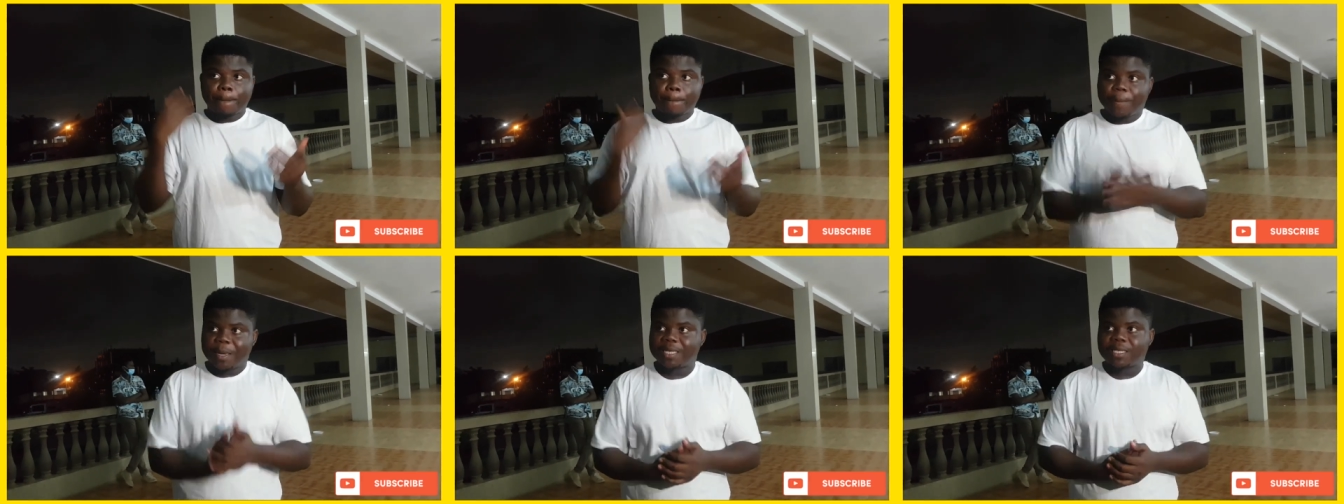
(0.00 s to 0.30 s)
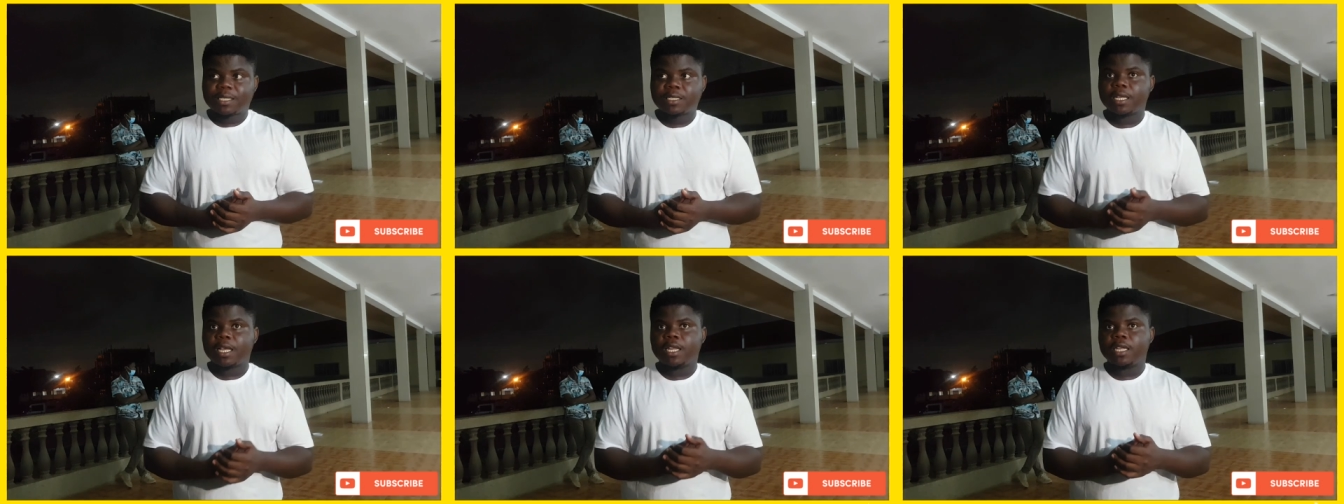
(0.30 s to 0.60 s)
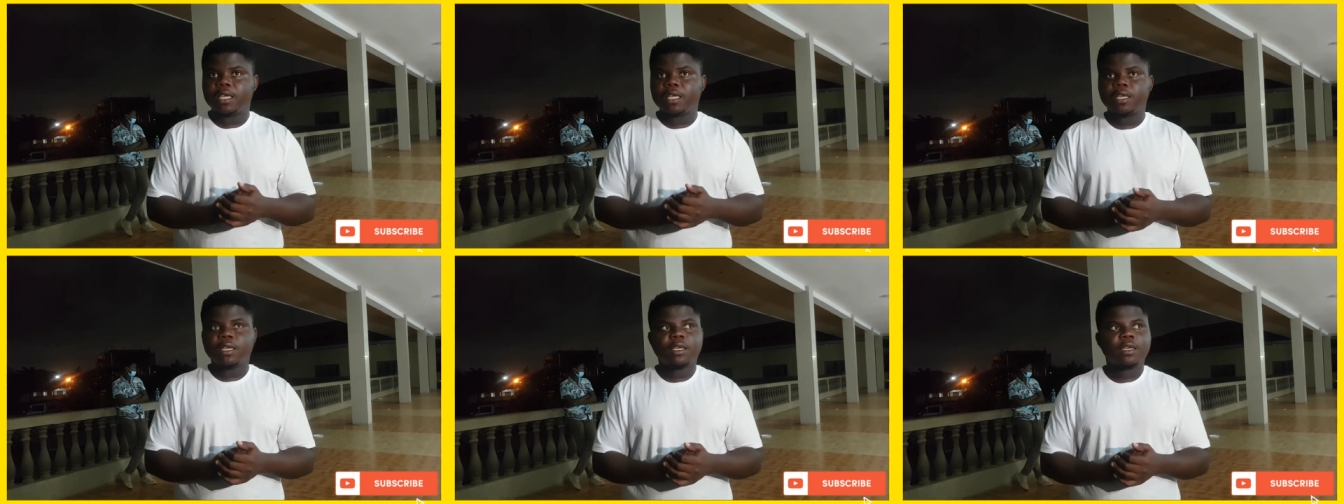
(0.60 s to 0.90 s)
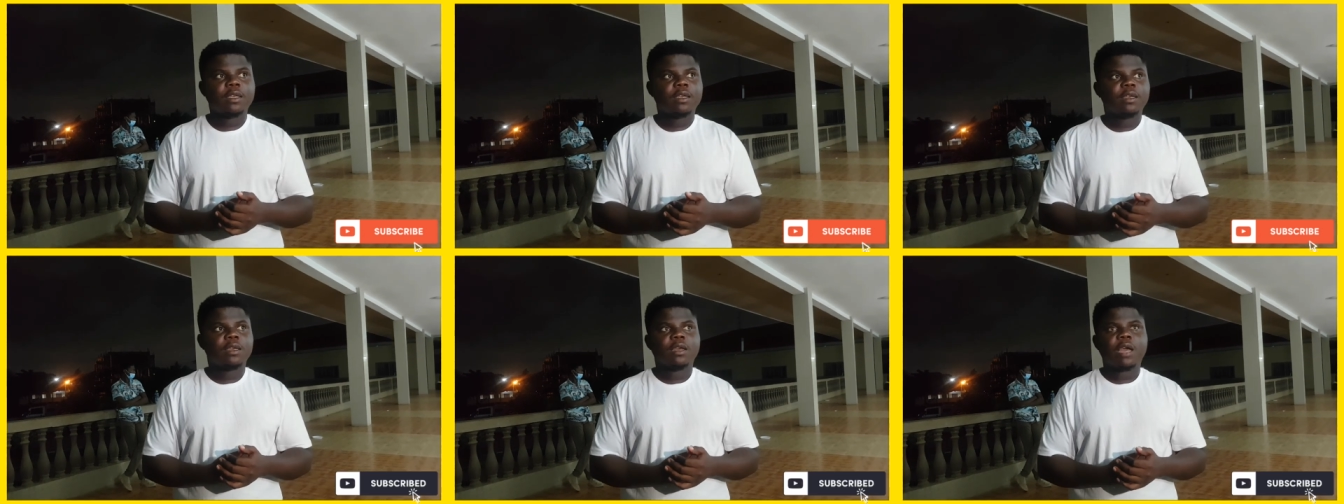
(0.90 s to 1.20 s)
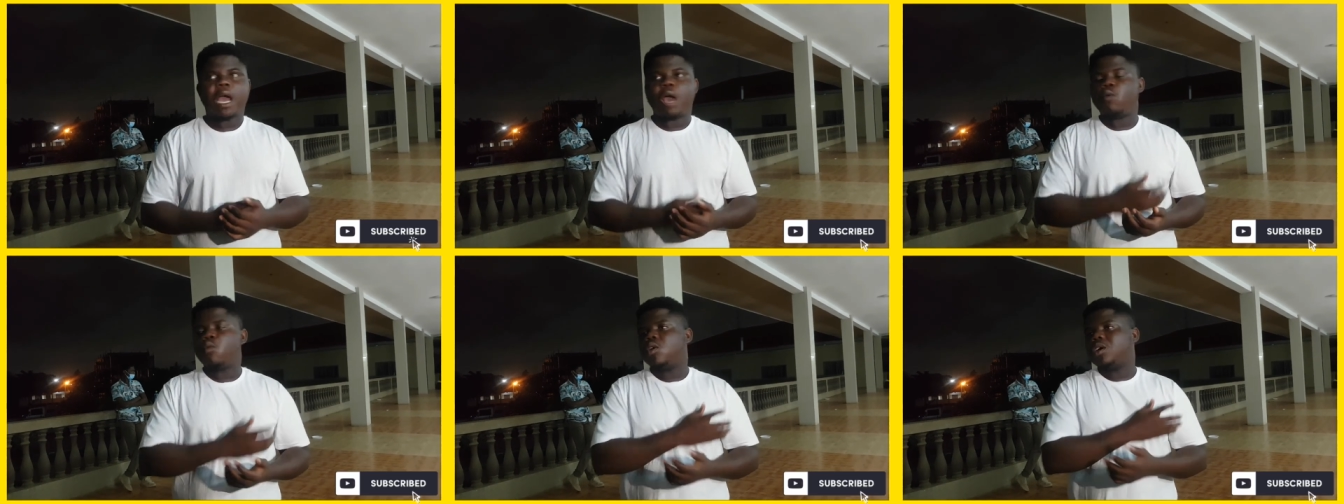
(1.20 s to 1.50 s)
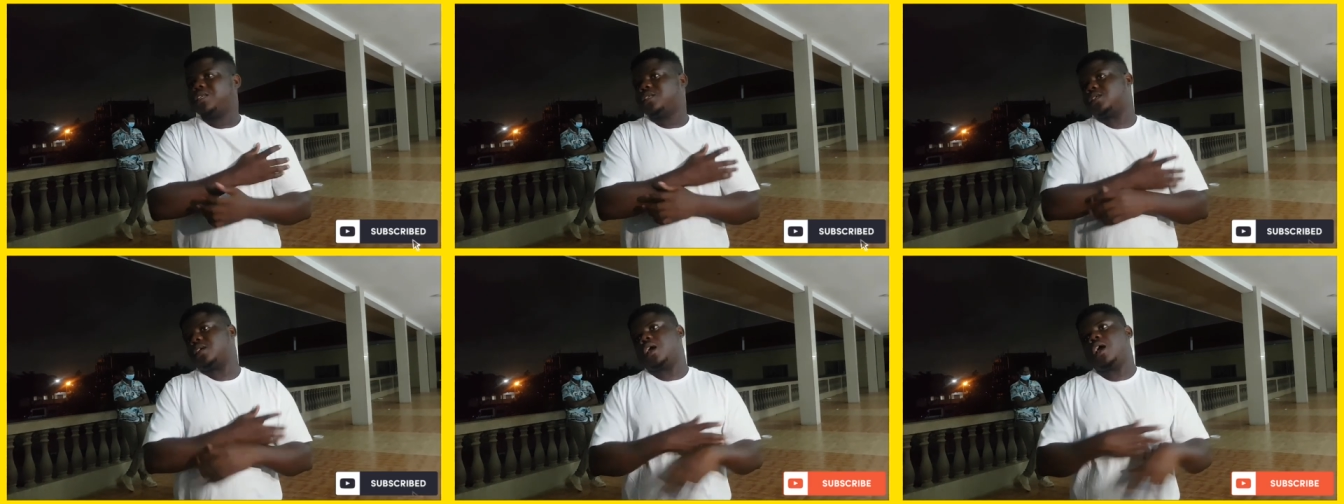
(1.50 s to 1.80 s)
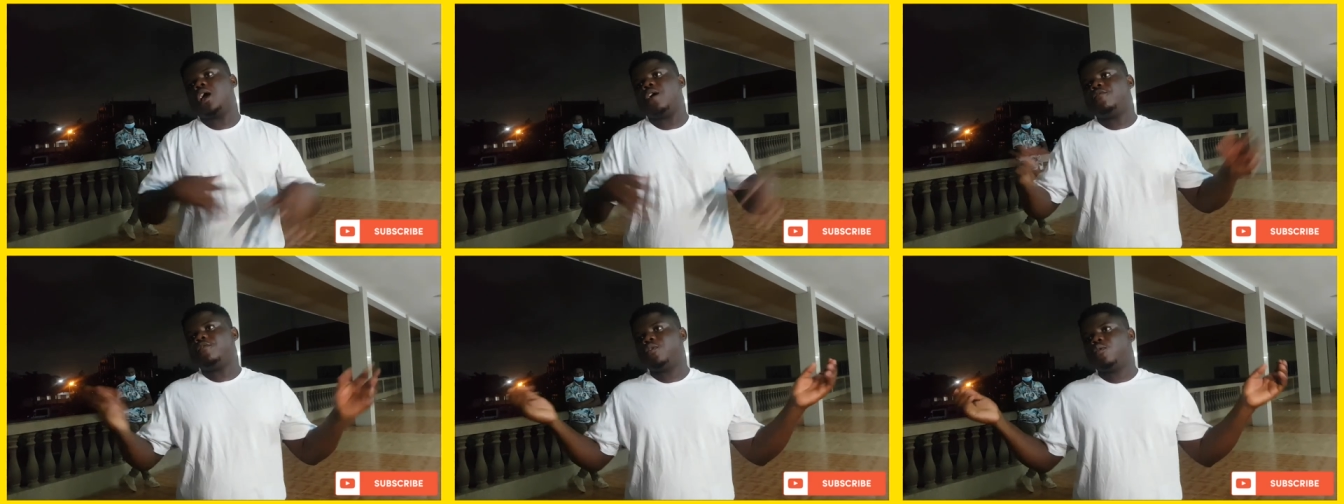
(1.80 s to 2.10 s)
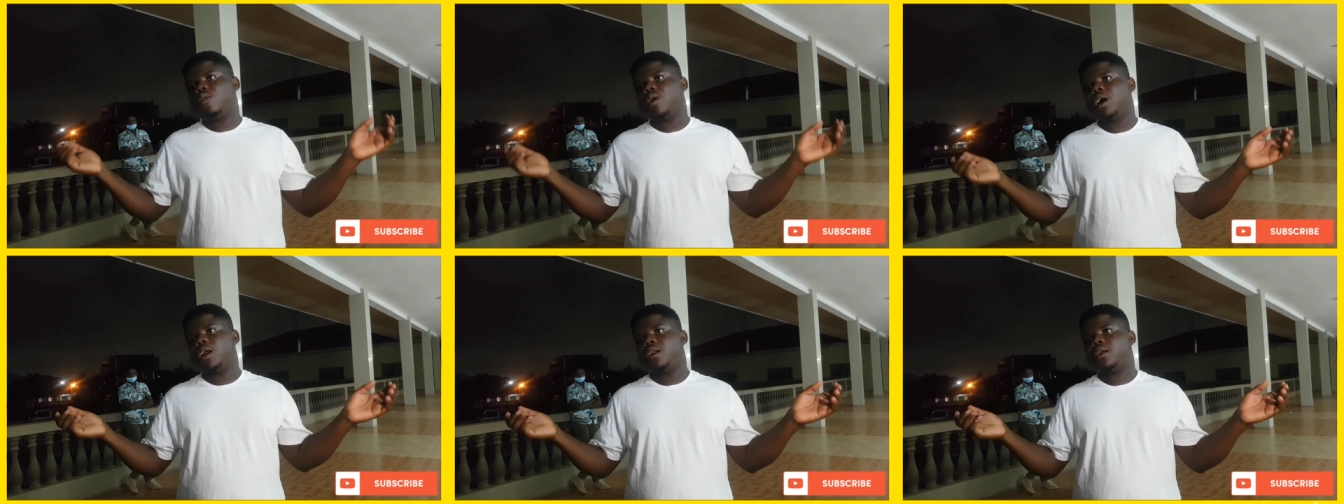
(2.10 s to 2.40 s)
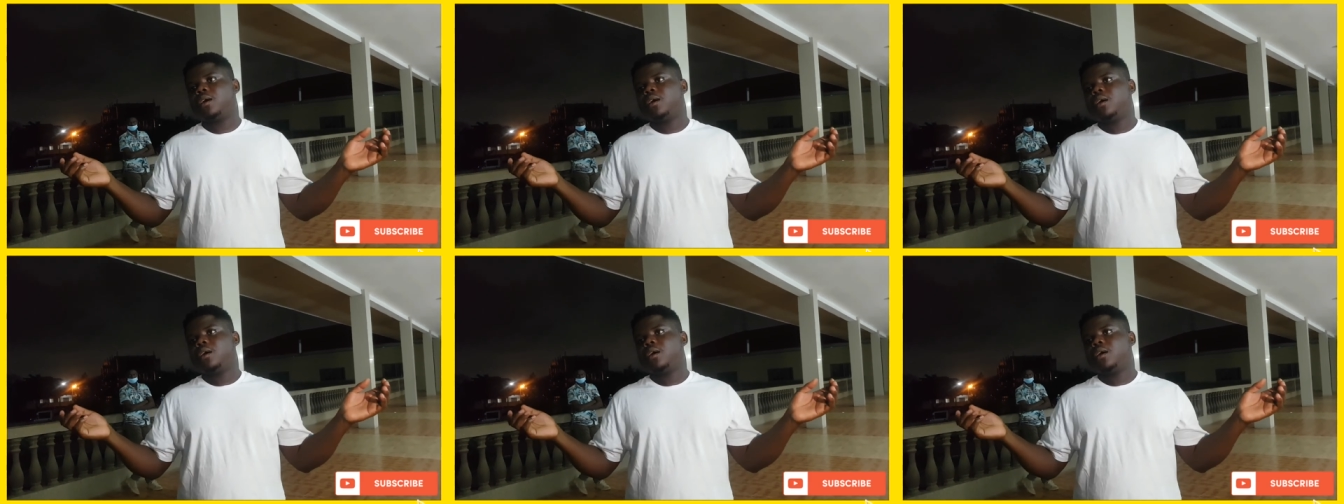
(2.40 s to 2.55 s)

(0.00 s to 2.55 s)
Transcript: personally, I watch everyone,